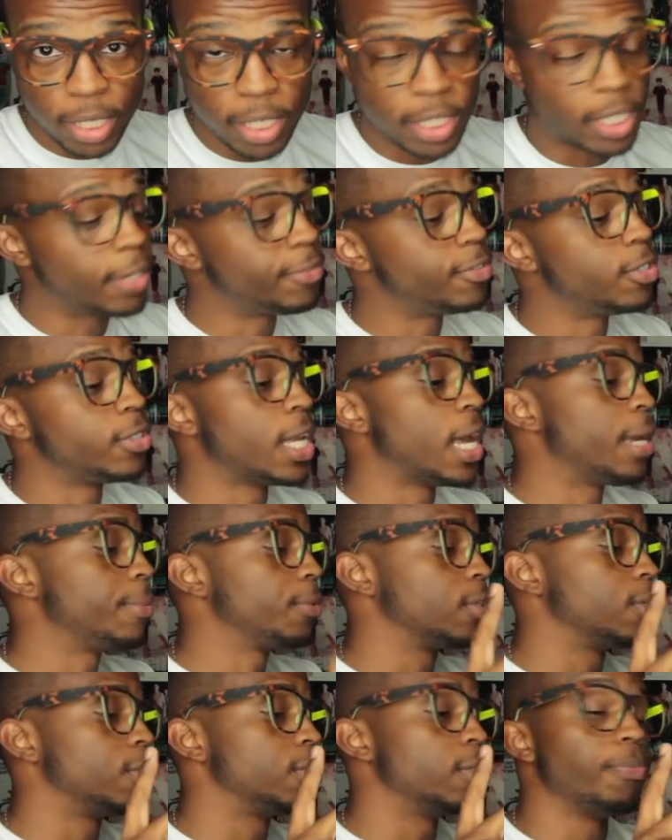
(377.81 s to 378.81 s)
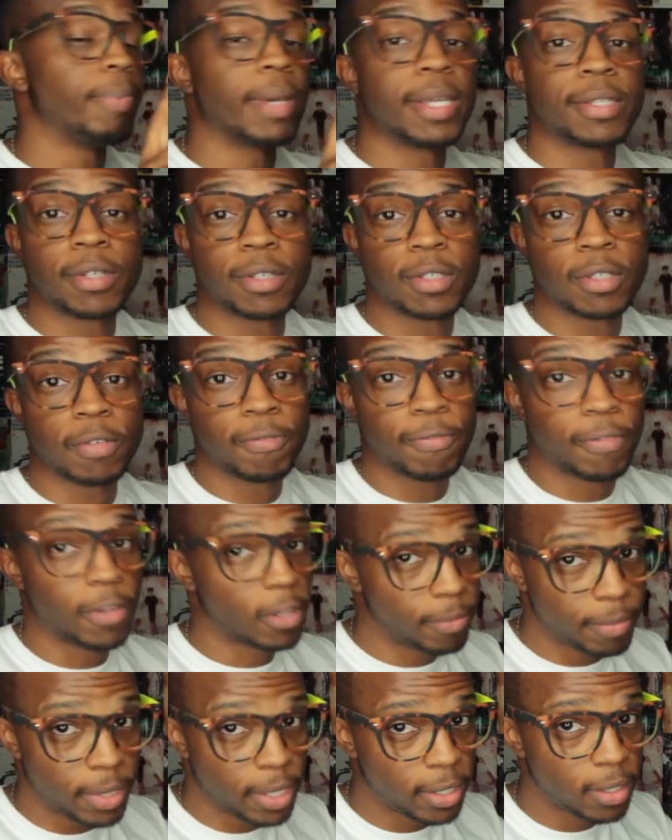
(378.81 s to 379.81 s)
it gives you time to learn the basics of
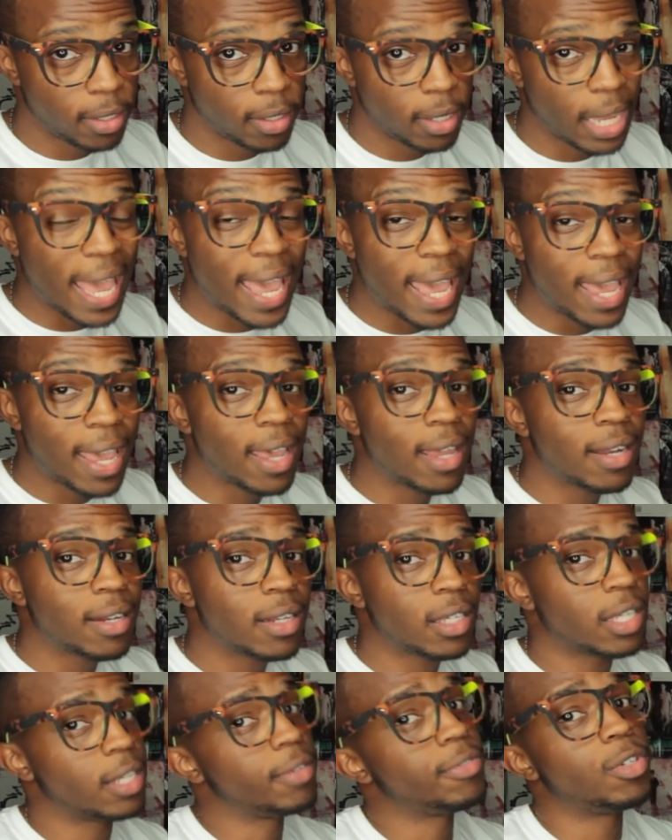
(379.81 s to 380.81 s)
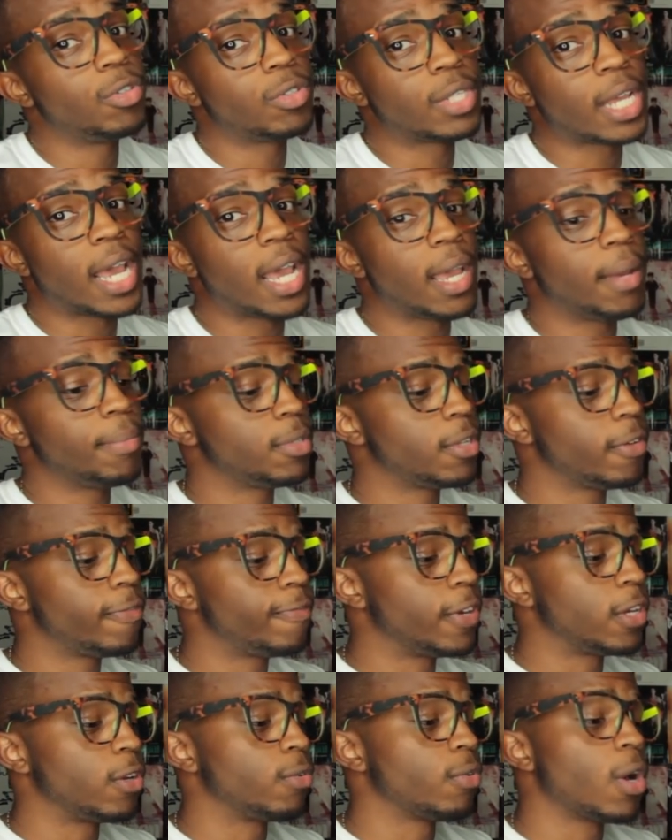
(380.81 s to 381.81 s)
filmmaking, and it gives you time to
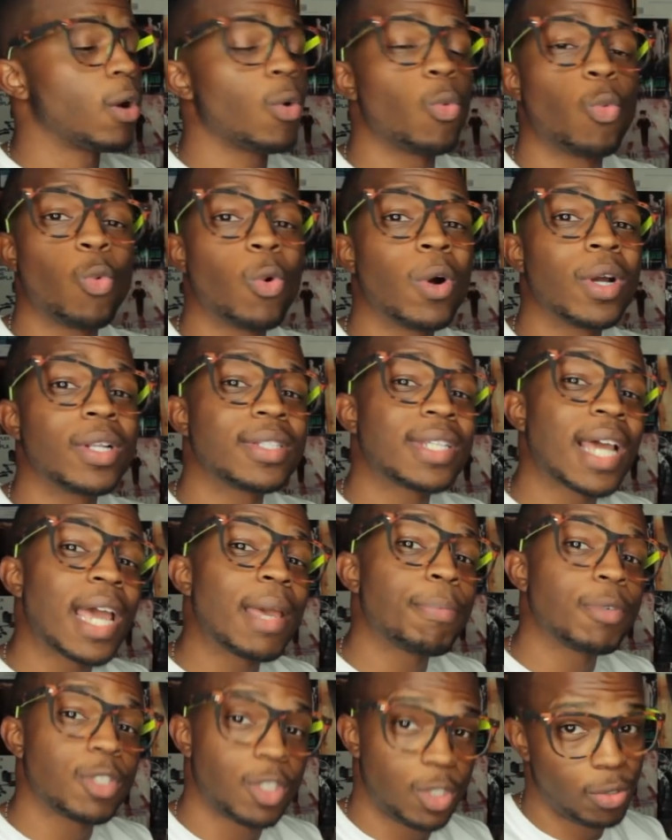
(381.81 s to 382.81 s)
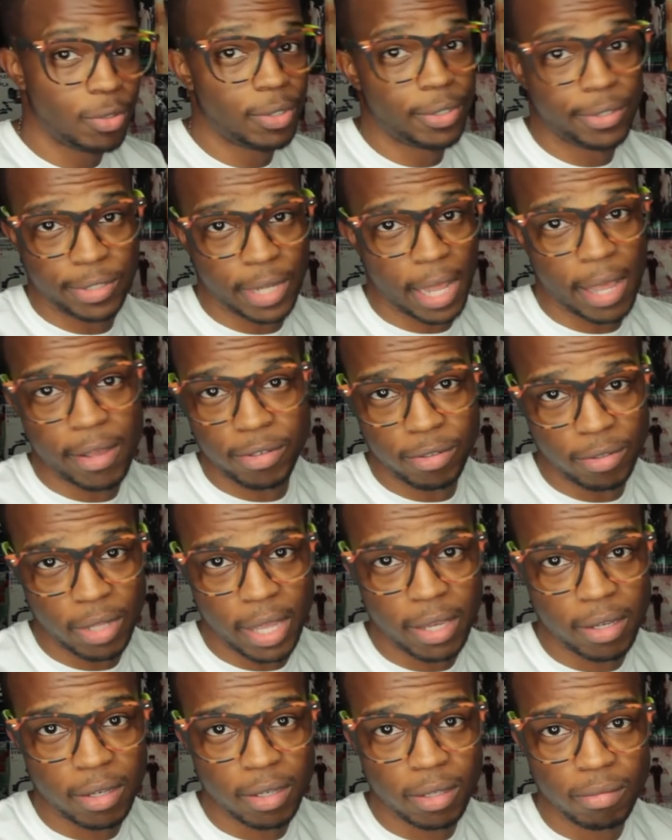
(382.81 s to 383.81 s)
figure out what type of shooting style you
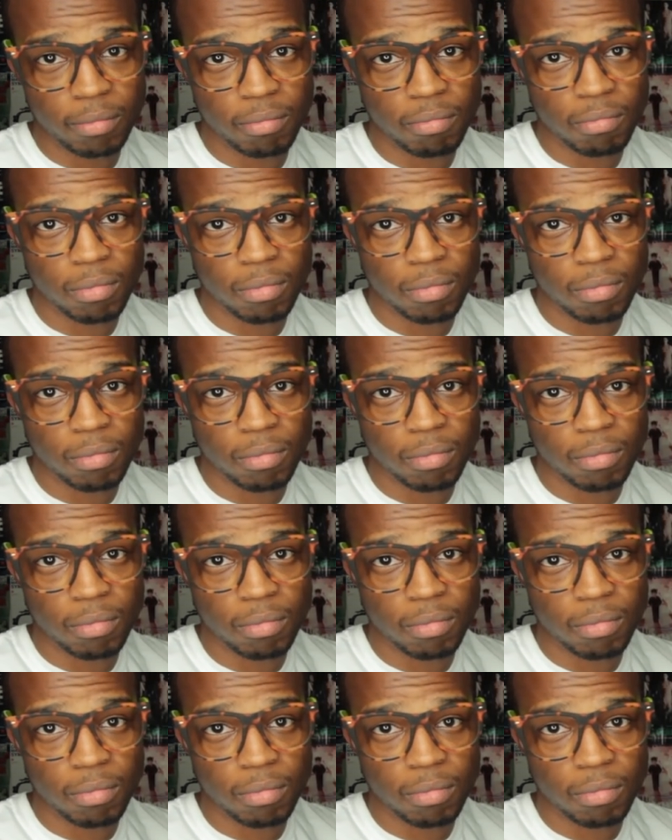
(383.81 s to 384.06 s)
like.